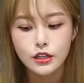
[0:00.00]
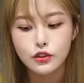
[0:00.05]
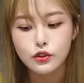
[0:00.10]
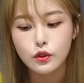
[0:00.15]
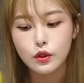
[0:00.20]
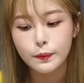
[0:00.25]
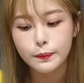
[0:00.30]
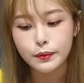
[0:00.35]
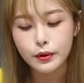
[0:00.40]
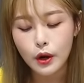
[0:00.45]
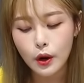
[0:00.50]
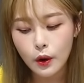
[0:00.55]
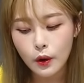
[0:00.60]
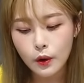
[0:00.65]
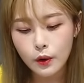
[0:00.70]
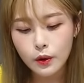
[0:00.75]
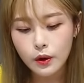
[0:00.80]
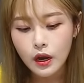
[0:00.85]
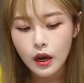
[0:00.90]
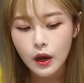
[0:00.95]
So the
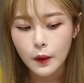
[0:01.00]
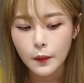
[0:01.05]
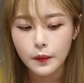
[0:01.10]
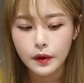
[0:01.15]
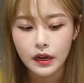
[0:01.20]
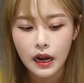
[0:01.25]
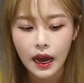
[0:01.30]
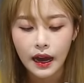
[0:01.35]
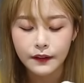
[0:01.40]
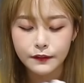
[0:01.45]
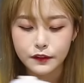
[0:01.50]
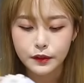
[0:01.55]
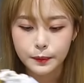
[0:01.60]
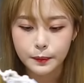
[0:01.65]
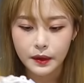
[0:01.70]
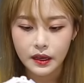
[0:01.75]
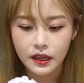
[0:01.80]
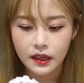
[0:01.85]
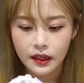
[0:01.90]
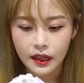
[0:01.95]
pro would have to
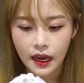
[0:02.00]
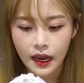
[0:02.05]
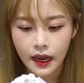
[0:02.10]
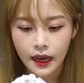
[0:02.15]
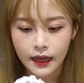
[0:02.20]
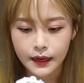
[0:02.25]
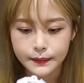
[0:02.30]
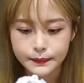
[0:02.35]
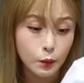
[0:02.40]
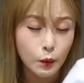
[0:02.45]
be that